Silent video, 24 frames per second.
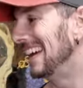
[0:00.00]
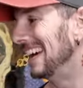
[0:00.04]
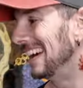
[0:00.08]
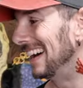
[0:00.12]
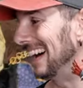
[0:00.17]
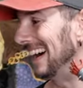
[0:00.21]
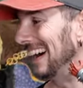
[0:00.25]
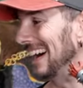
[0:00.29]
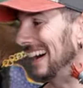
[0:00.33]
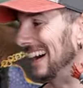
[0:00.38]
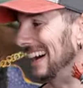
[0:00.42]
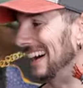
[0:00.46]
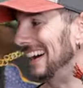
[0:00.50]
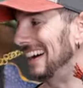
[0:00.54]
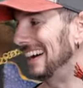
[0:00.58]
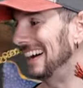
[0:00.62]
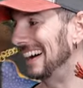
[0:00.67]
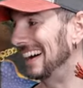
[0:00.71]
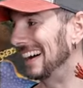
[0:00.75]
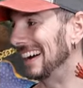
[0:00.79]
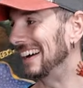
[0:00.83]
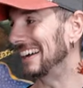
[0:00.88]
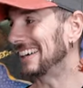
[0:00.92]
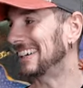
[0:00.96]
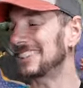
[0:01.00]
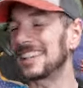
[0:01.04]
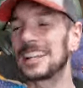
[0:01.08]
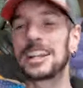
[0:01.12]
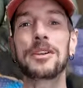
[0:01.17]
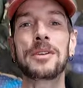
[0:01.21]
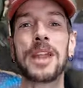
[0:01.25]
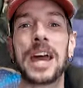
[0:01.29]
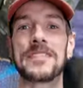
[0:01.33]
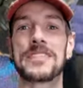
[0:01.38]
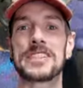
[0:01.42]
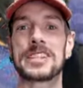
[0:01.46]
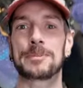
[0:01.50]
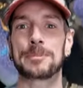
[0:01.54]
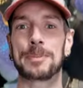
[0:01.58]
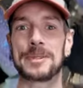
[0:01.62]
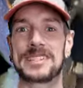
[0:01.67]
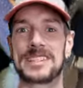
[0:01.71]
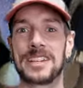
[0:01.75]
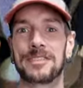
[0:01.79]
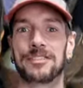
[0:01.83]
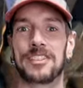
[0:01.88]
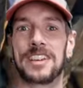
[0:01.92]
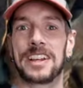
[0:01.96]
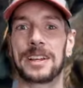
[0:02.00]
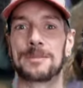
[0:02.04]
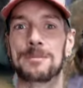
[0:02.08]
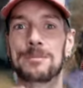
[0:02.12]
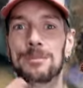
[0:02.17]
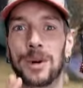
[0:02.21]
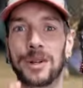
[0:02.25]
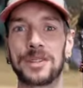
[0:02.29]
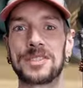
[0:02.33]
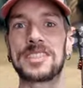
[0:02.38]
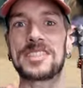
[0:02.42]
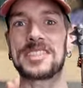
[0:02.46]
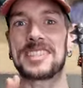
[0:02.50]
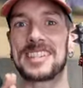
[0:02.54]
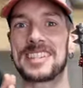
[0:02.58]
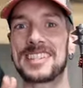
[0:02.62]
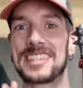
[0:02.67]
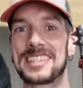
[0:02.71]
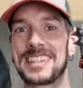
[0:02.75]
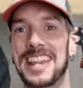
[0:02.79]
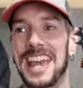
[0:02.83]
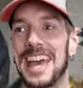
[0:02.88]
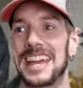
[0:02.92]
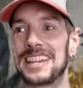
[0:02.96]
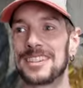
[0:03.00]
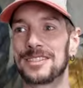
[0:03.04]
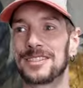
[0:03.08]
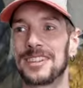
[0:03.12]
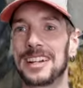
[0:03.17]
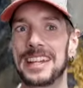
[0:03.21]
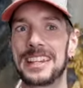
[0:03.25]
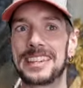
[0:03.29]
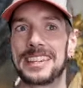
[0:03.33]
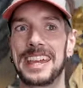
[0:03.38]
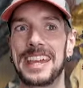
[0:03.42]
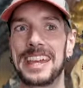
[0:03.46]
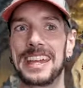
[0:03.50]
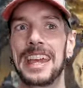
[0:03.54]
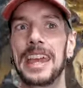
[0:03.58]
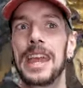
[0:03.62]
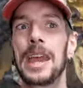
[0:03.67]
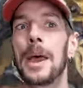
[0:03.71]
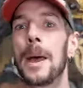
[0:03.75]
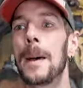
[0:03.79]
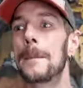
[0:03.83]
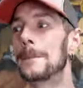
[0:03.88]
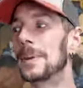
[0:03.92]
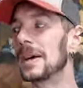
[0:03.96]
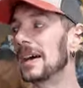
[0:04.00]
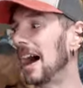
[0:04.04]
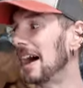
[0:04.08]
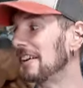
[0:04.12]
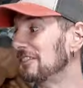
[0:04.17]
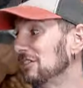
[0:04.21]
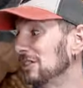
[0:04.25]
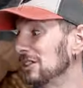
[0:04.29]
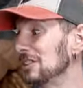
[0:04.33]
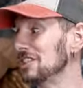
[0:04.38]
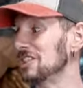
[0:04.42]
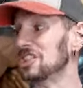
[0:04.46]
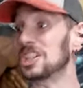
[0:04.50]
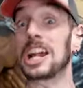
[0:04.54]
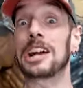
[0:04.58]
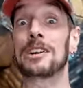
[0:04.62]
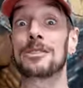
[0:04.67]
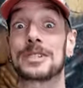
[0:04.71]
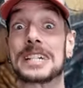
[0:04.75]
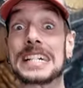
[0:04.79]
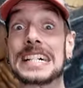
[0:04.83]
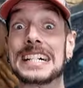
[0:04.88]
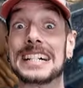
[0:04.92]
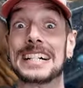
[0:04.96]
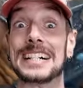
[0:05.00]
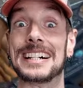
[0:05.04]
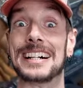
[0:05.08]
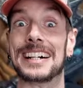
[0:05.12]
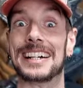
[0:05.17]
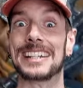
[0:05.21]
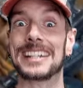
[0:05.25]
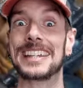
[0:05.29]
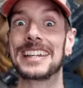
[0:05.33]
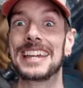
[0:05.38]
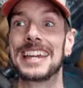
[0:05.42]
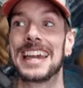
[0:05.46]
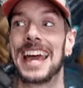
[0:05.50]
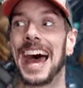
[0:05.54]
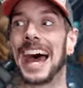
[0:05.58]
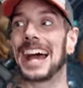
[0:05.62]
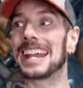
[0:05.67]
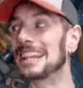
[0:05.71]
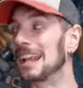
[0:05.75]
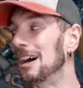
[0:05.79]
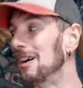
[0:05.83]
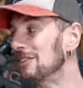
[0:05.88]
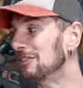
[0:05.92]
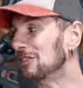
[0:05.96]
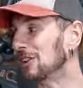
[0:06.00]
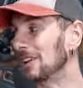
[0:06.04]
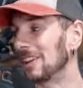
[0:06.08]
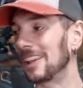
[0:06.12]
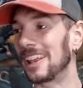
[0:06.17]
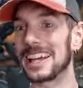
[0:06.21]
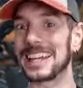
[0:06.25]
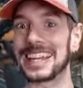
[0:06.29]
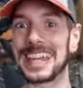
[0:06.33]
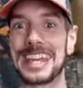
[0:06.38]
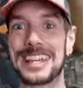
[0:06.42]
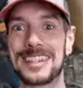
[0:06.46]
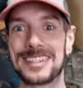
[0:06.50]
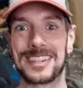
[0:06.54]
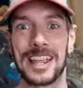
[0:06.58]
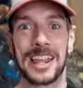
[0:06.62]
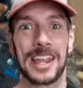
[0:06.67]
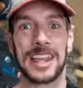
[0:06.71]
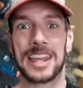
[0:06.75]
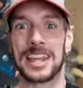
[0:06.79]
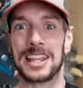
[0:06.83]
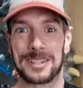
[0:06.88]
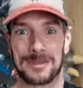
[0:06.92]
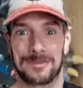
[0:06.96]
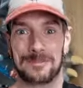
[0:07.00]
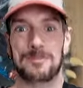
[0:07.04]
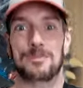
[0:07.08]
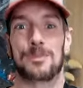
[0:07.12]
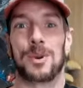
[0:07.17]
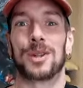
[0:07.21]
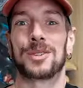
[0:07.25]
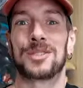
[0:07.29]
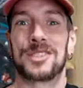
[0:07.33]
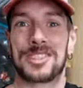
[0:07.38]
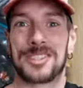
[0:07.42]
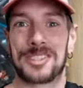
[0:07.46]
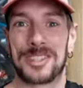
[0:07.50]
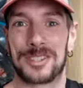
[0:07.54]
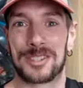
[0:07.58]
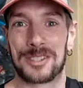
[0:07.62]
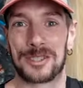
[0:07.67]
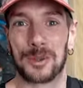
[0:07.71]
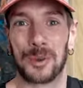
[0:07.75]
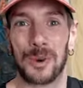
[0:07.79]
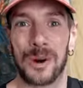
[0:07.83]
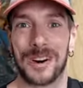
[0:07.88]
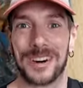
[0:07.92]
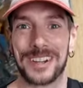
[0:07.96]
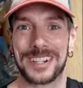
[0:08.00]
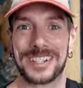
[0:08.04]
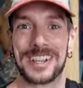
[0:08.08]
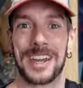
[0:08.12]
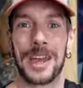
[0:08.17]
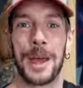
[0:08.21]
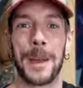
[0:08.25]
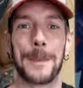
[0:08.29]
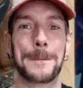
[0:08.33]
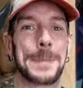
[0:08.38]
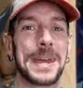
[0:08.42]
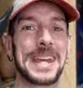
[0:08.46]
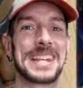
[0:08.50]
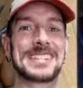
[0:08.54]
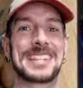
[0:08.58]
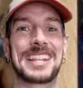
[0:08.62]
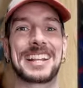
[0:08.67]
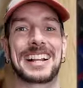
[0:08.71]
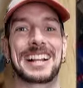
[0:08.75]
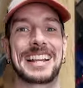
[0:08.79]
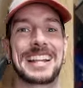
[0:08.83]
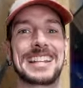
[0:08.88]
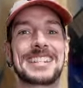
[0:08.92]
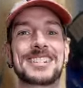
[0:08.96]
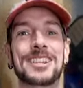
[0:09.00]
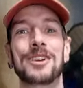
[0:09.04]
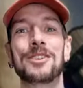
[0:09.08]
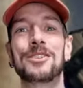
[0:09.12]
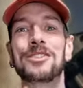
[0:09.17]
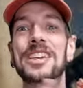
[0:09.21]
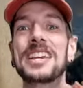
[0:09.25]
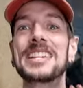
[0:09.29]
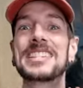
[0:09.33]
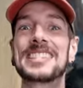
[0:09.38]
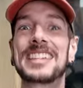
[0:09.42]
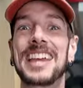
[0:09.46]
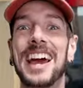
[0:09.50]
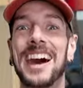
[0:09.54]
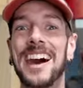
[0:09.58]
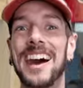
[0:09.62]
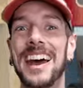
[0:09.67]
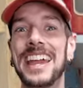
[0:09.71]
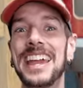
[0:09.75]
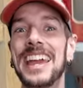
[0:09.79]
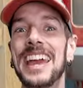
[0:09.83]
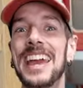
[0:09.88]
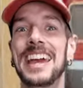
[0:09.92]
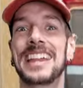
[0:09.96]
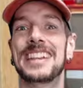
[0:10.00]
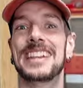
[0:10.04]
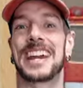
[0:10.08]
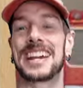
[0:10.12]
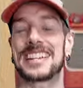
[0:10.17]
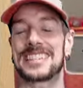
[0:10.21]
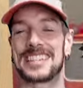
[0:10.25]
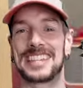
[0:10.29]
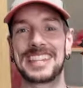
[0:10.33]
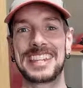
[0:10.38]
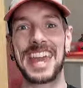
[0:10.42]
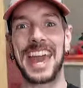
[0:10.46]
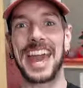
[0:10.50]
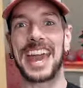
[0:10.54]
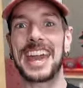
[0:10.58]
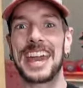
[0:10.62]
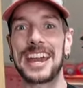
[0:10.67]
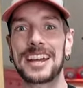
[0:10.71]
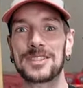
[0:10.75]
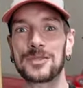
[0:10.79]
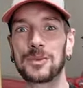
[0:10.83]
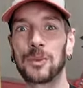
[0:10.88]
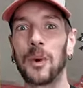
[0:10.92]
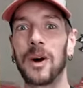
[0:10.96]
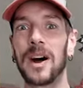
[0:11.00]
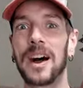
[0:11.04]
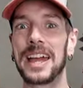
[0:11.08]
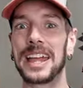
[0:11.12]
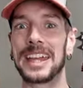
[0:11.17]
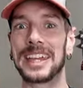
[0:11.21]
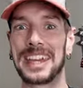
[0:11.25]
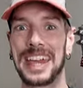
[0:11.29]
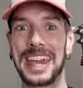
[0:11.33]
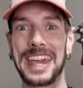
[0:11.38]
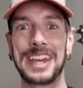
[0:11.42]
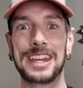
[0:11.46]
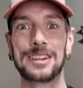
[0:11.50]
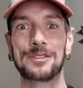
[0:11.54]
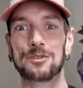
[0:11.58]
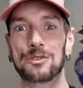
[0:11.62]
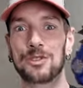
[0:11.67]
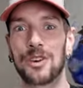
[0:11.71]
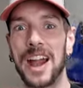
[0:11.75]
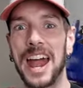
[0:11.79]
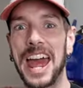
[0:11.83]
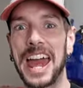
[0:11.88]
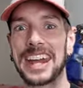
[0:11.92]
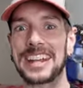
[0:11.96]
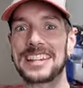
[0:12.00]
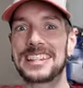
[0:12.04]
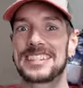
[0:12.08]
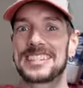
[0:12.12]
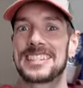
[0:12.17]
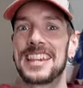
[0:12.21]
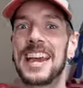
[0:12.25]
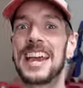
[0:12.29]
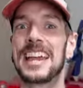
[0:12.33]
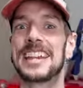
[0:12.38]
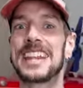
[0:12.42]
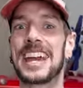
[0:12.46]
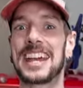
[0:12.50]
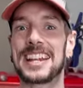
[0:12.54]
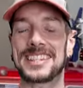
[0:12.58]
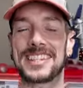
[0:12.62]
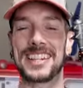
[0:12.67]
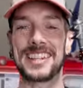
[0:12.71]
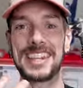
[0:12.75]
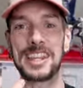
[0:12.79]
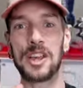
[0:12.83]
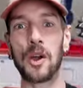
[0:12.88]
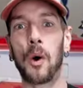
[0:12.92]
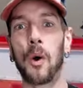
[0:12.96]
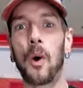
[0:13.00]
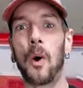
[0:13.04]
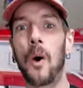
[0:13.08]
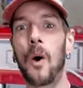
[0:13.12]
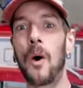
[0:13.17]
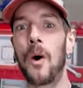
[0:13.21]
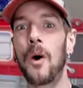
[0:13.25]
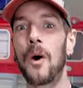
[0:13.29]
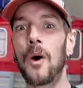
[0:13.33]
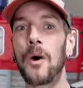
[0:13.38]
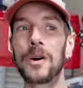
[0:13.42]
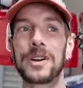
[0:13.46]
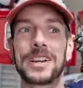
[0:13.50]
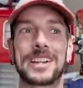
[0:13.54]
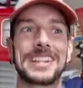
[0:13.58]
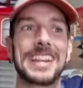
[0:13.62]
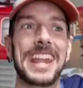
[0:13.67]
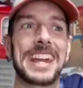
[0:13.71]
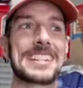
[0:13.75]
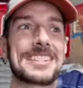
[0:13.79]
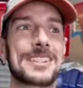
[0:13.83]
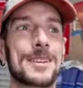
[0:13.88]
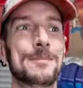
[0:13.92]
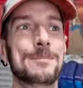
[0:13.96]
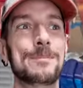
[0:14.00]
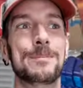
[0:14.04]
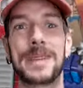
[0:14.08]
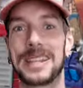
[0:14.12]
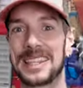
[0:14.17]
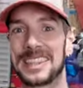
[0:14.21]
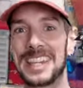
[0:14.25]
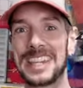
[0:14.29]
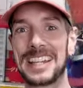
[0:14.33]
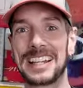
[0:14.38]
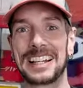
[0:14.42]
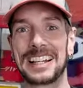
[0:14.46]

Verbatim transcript: ah, because I don't have a specific monster set or anything, but I've got Shao Kahn, and now I've got like his, his monster squad, basically. So this guy, next to the A X Y King Rex, next to the Orc, next to Mythic